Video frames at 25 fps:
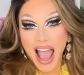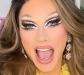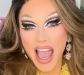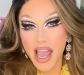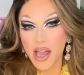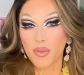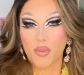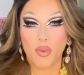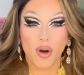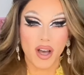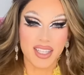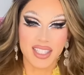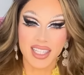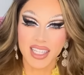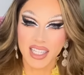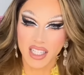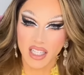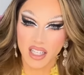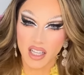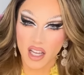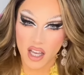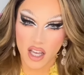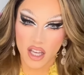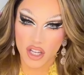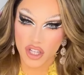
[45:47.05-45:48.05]
It
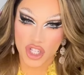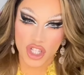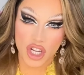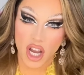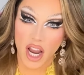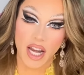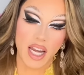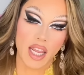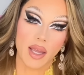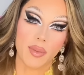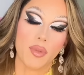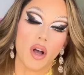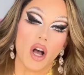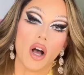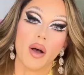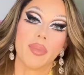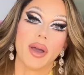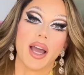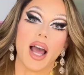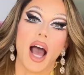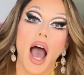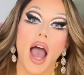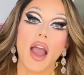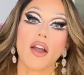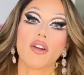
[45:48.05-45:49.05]
wasn't a shining
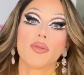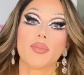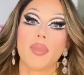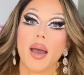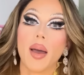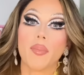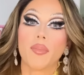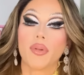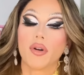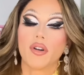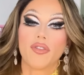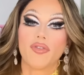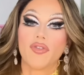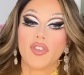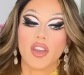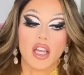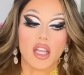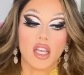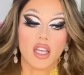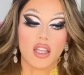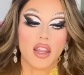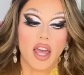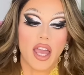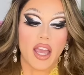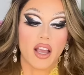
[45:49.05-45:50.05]
moment. I remember
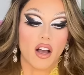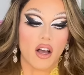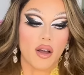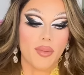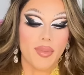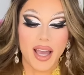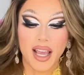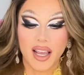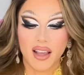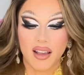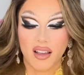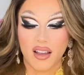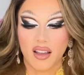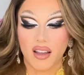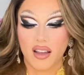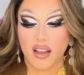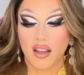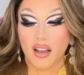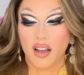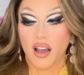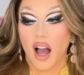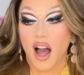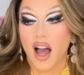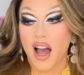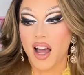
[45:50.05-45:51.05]
feeling like, oh my
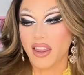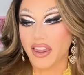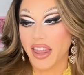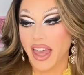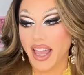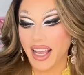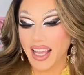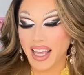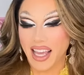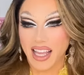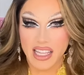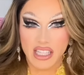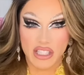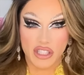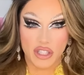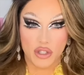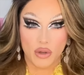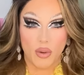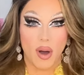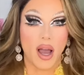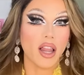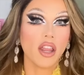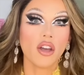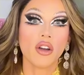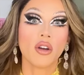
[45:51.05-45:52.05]
God, like,
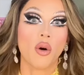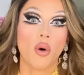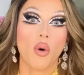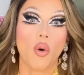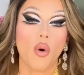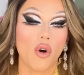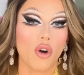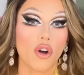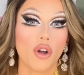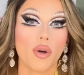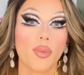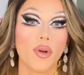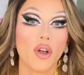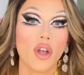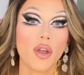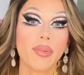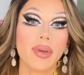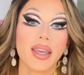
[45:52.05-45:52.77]
do I look horrible?